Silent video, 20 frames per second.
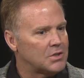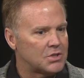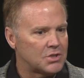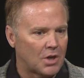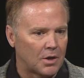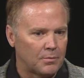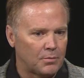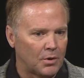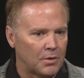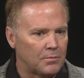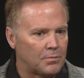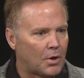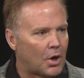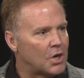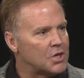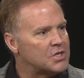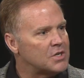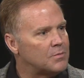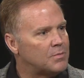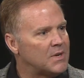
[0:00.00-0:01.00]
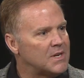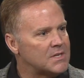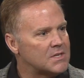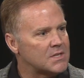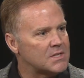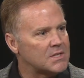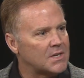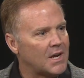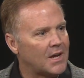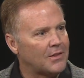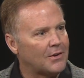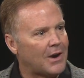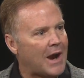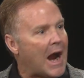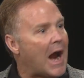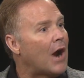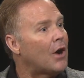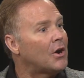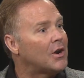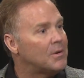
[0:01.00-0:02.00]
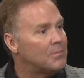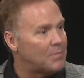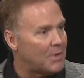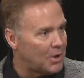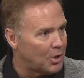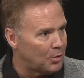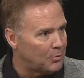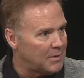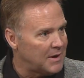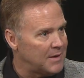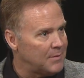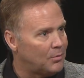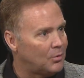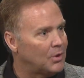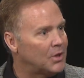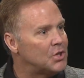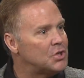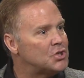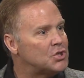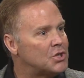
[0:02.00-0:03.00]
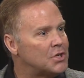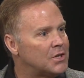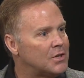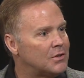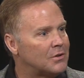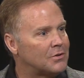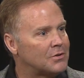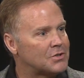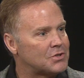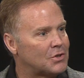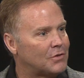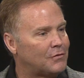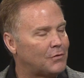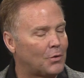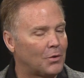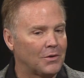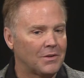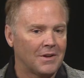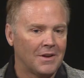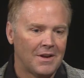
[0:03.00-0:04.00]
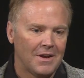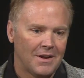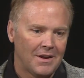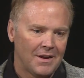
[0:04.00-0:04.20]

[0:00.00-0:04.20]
you start putting parts and pieces together, hiring better people, engineers, so forth,